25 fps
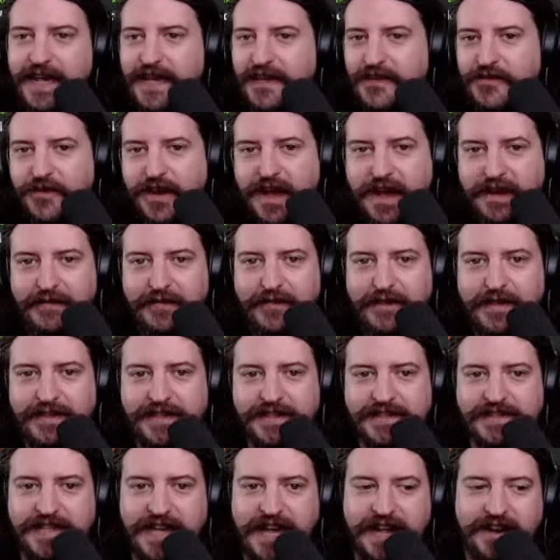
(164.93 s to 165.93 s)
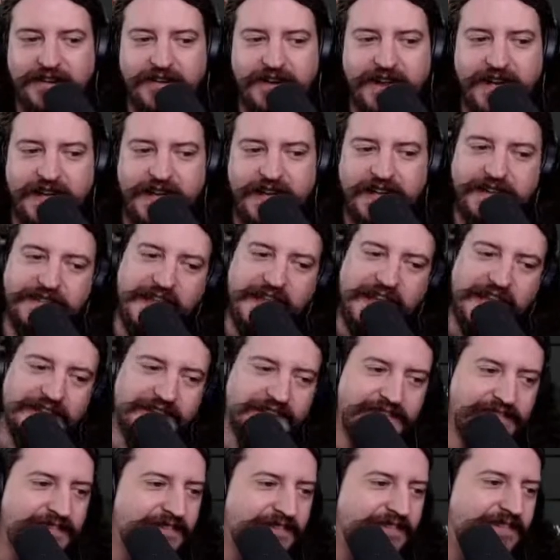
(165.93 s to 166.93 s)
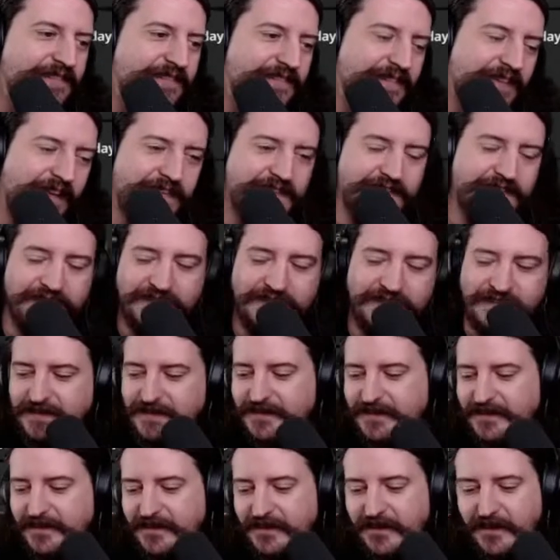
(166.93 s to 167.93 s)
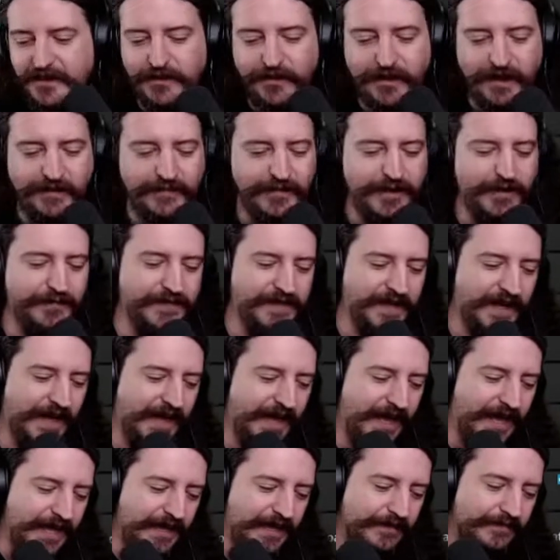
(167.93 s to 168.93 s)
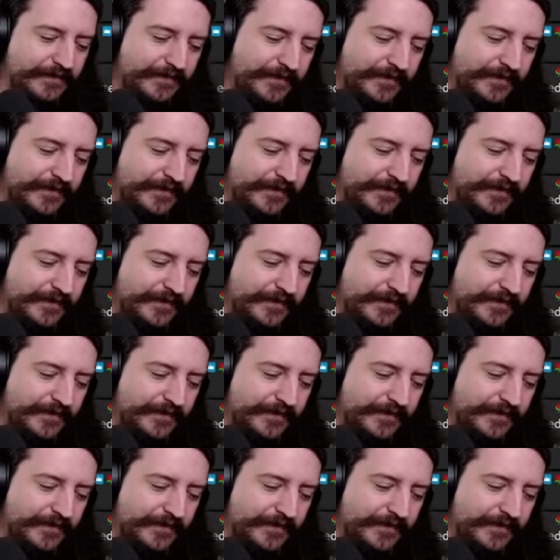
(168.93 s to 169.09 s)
traveling to Saturday, that's, you know, you don't have enough time.